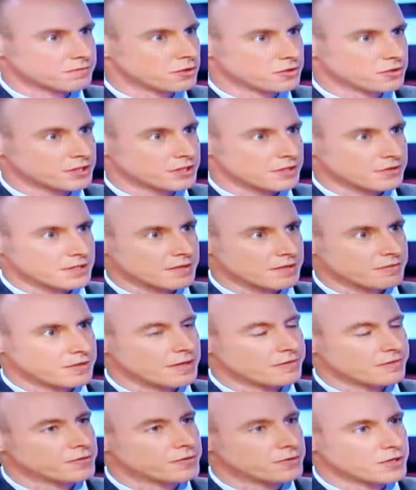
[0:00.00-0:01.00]
Of course it doesn't. If you,
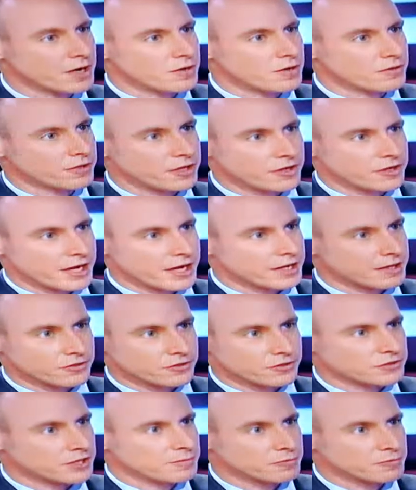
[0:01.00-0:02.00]
if you know that you're getting
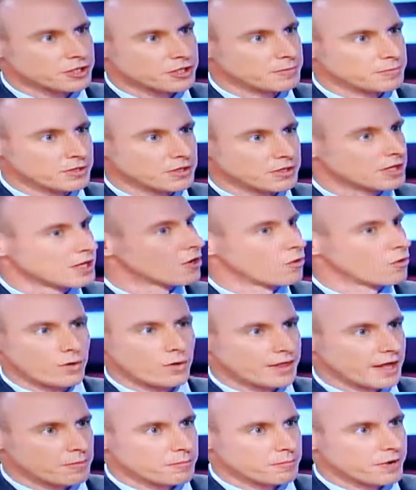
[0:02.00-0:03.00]
the same treatment
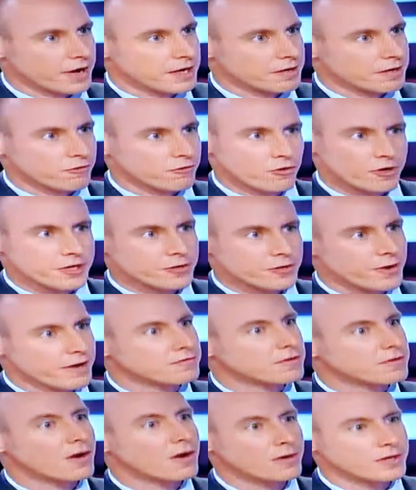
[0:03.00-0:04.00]
without paying for it, you
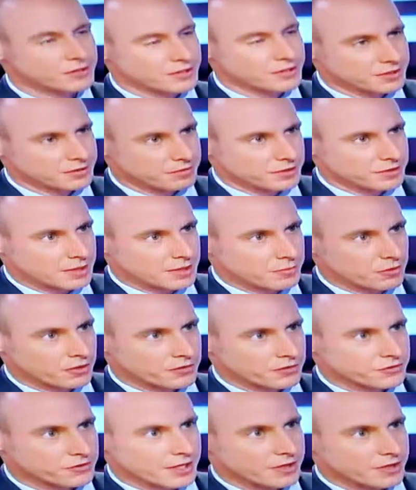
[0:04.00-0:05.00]
have no incentive to keep
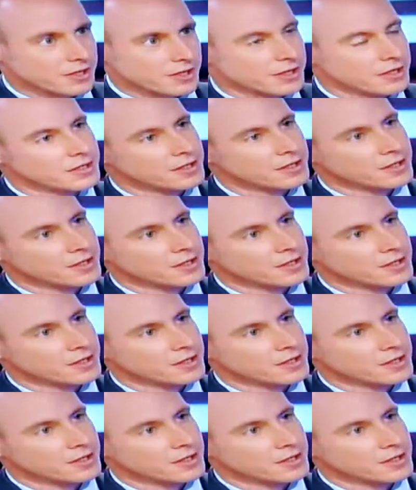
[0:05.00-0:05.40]
costs down.